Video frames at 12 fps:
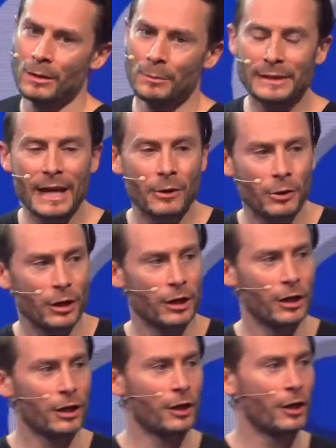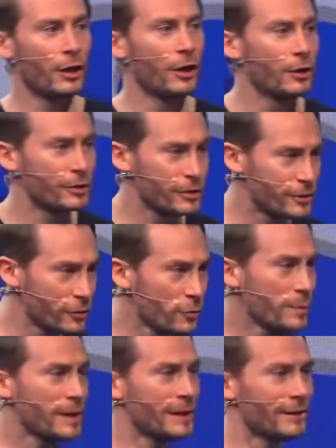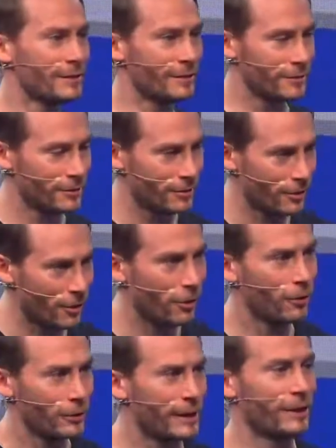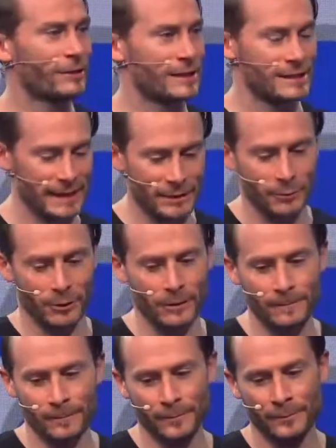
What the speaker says: But now, assuming all else is equal,